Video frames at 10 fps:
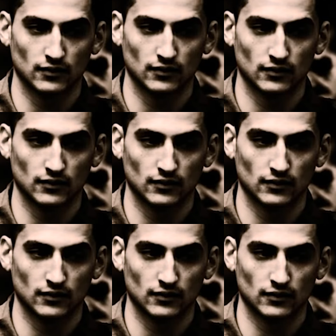
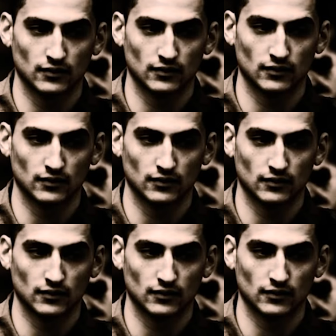
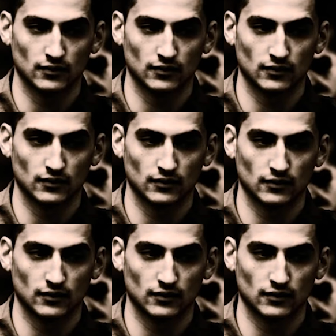
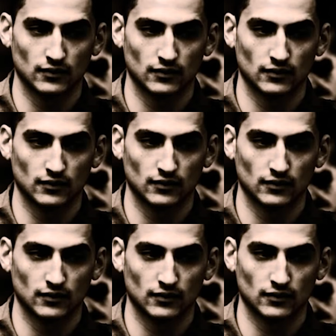
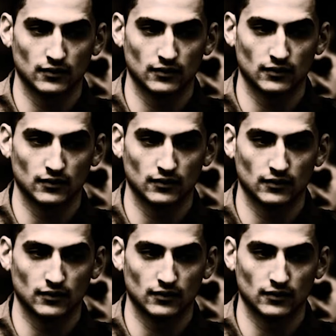
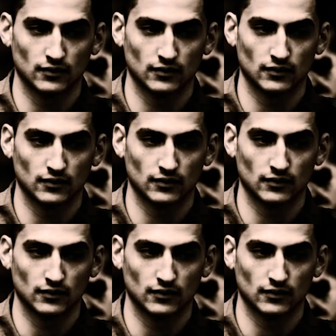
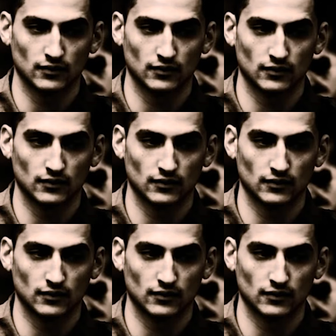[no speech]